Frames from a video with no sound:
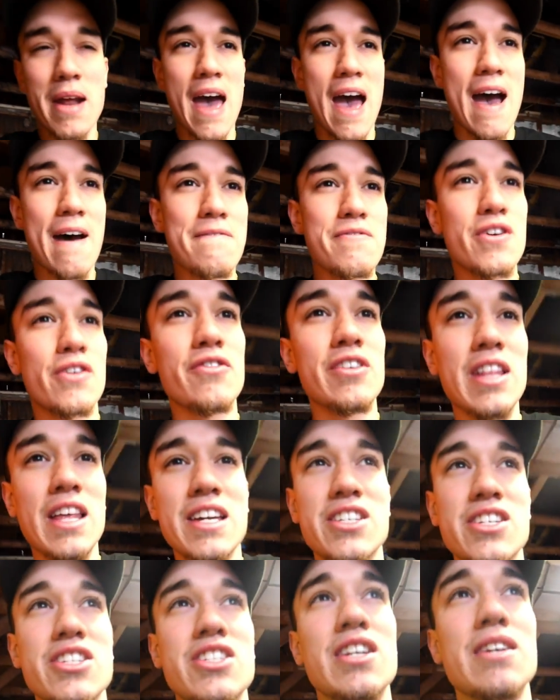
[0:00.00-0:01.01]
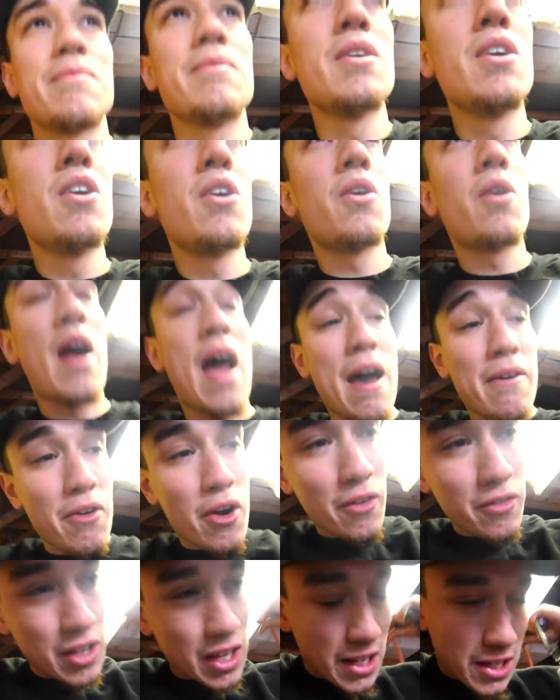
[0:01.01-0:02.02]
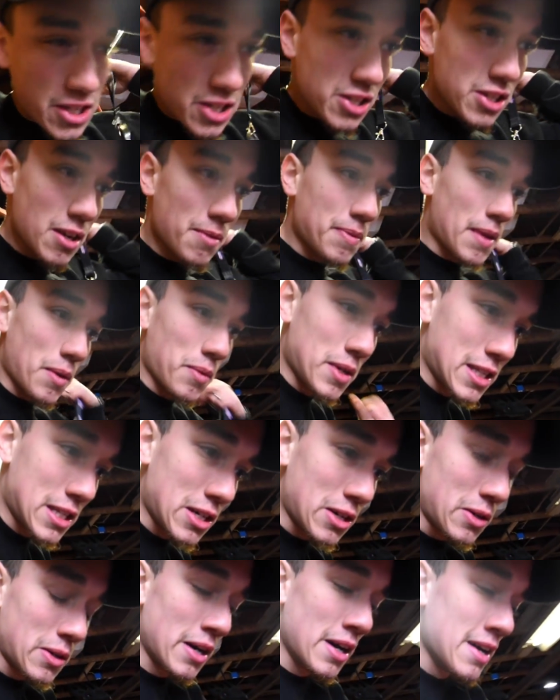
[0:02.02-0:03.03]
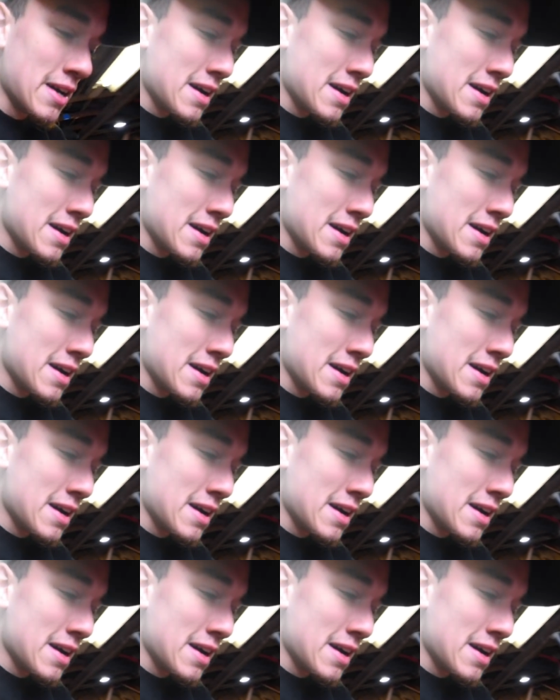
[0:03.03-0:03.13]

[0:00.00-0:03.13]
have their relationship or have our relationship that we do.